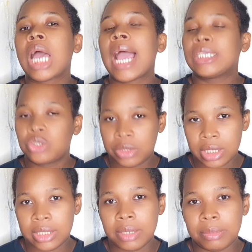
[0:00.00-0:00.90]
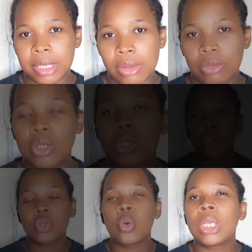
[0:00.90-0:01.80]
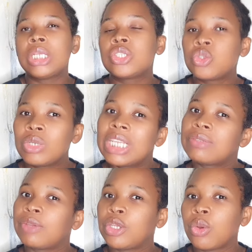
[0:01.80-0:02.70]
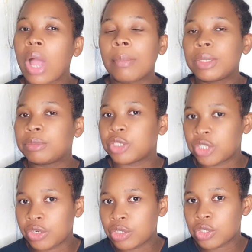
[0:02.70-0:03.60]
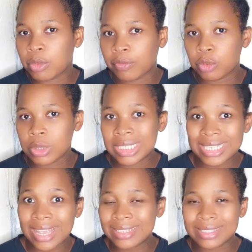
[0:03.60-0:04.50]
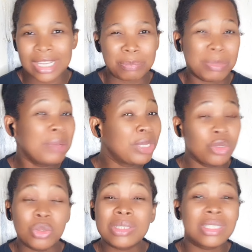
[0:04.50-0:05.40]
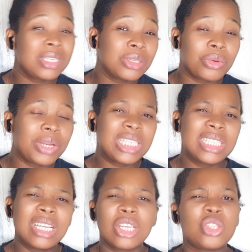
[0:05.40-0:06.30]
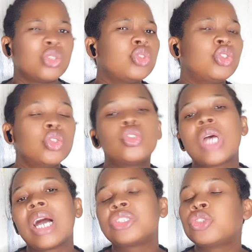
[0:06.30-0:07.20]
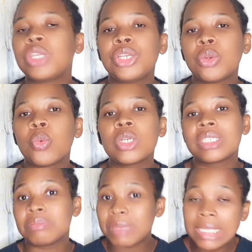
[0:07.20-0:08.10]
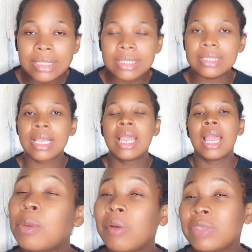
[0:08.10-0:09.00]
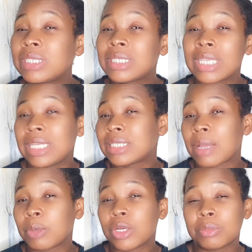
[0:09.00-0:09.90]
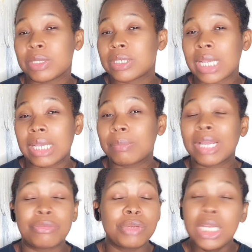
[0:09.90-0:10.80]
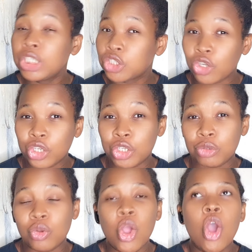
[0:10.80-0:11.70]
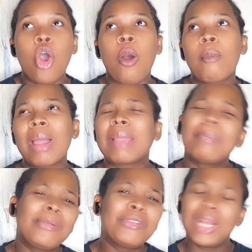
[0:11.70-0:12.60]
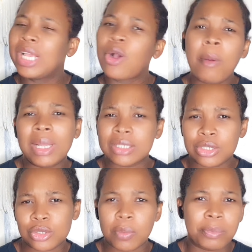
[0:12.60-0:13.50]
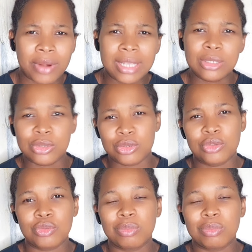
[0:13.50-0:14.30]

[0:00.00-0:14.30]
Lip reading: I should take them down. So in today's video, I'm going to be sharing some of those signs that maybe you're seeing already and you don't actually know what it means. Some of these things I'm going to be saying might really shock you or might really come as a surprise to you.